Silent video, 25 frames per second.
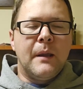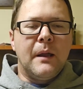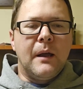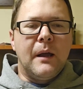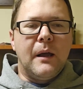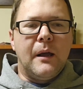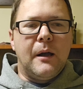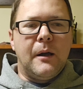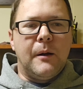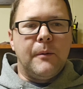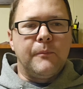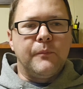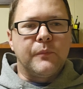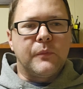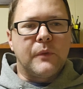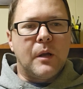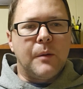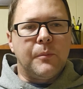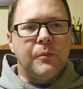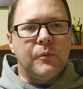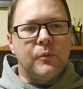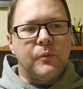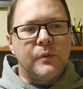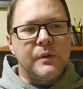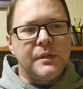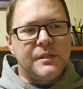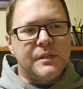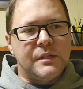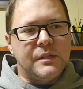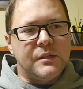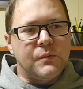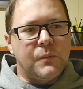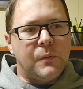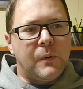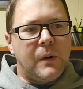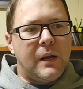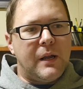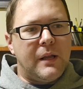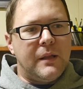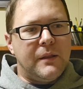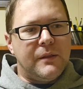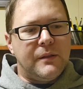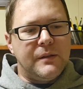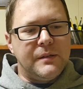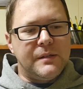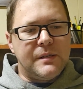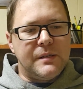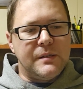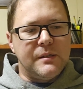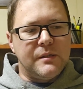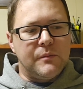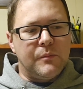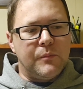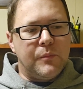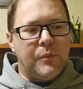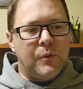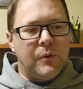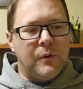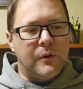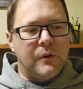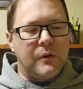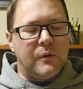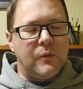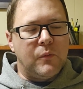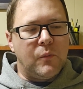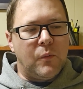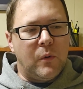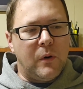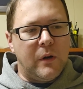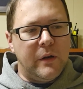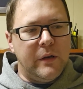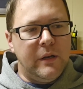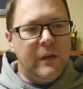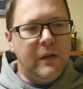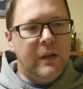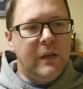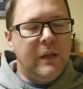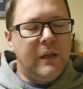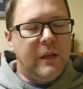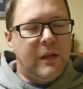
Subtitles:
Couple of reasons why this is important. One,